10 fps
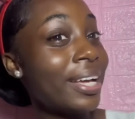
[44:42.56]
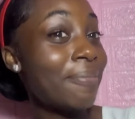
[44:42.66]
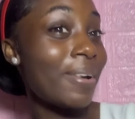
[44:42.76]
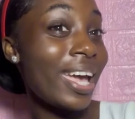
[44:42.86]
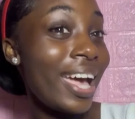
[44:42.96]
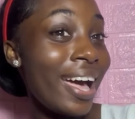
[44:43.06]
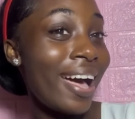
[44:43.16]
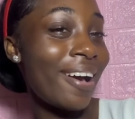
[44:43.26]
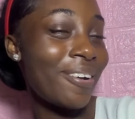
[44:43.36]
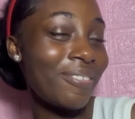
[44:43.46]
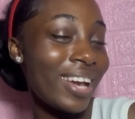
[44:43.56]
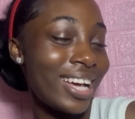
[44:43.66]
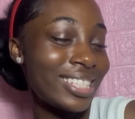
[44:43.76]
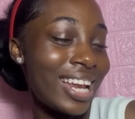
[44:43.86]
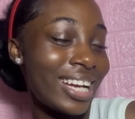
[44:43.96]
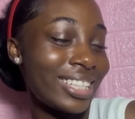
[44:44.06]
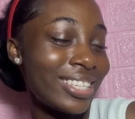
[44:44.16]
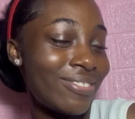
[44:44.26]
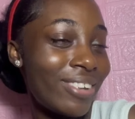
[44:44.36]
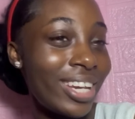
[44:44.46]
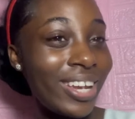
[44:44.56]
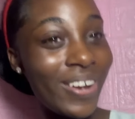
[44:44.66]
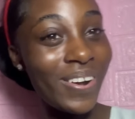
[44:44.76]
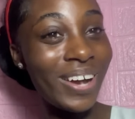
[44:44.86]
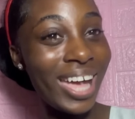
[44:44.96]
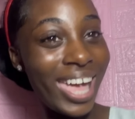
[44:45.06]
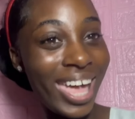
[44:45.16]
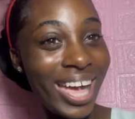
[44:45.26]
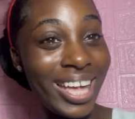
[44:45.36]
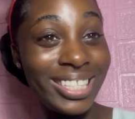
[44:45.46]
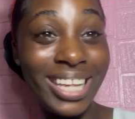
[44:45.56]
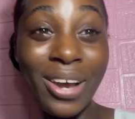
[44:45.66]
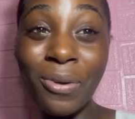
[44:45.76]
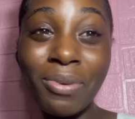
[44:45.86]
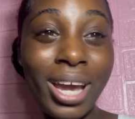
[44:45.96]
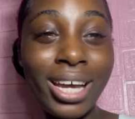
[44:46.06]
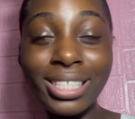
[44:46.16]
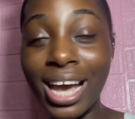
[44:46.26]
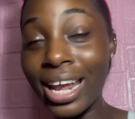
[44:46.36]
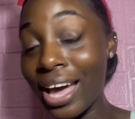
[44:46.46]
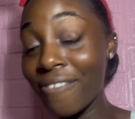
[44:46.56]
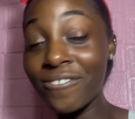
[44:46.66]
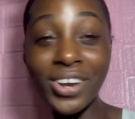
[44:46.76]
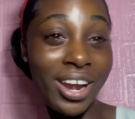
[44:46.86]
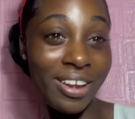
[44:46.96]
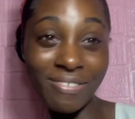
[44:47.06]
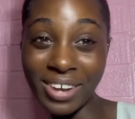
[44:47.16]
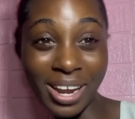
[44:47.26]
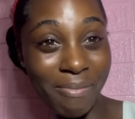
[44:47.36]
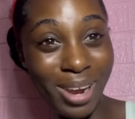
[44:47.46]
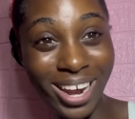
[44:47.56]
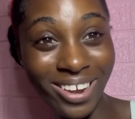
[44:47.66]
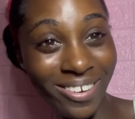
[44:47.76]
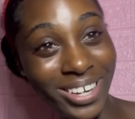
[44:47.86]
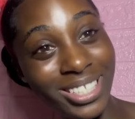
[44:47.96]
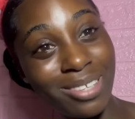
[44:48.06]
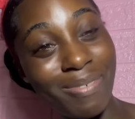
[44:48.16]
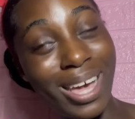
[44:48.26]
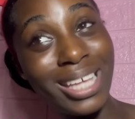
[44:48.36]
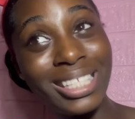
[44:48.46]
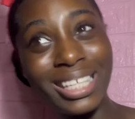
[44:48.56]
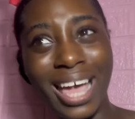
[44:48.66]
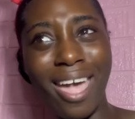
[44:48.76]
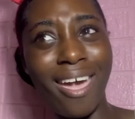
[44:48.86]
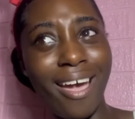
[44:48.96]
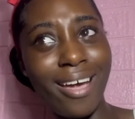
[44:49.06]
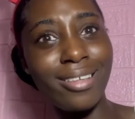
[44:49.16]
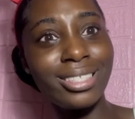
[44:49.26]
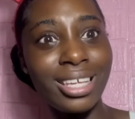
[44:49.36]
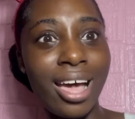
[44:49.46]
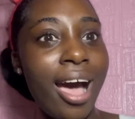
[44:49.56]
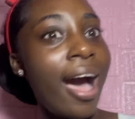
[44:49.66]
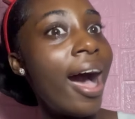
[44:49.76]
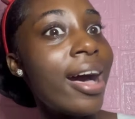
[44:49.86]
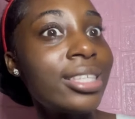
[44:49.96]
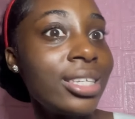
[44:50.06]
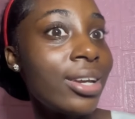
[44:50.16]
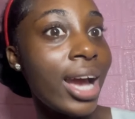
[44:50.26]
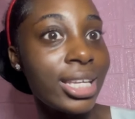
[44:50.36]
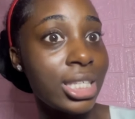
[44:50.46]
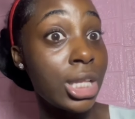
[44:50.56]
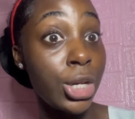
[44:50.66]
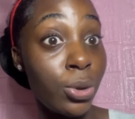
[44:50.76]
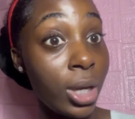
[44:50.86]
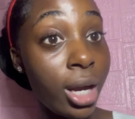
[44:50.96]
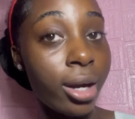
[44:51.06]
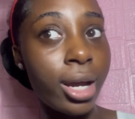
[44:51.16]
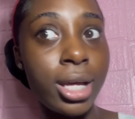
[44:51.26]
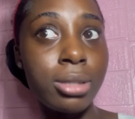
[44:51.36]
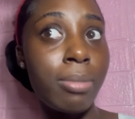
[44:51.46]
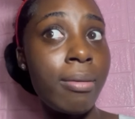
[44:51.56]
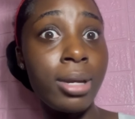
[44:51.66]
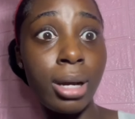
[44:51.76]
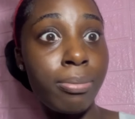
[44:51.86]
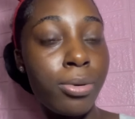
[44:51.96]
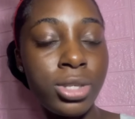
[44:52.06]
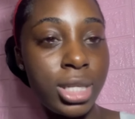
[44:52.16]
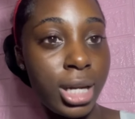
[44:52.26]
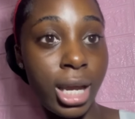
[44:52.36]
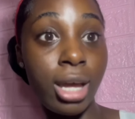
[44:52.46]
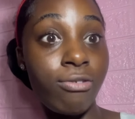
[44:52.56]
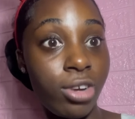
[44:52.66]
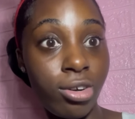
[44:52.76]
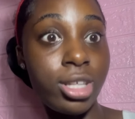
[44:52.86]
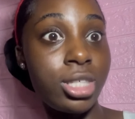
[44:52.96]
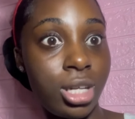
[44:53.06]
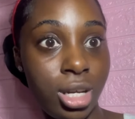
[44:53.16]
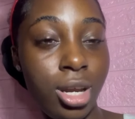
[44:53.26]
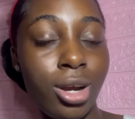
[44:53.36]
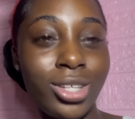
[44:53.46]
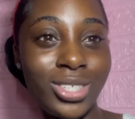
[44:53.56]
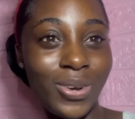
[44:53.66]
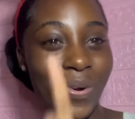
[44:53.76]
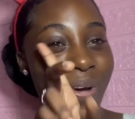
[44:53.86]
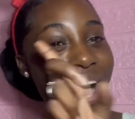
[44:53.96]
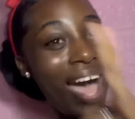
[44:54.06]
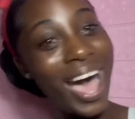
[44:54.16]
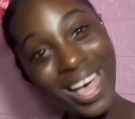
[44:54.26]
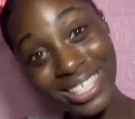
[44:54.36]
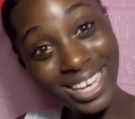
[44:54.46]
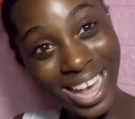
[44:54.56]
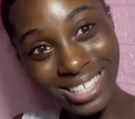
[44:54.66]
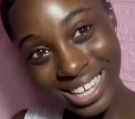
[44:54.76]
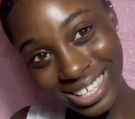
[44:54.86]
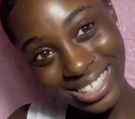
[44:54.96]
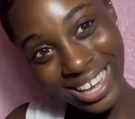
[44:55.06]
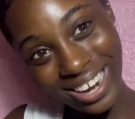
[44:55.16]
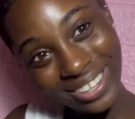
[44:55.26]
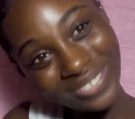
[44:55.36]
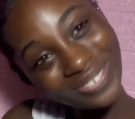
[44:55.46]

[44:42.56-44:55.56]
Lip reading: But yeah, I hope you guys liked this video. And I hope you guys had a very, very Merry Christmas. And I'll see you guys in the new year. Because baby not posting again for the rest of the year. So I'll see you guys next year.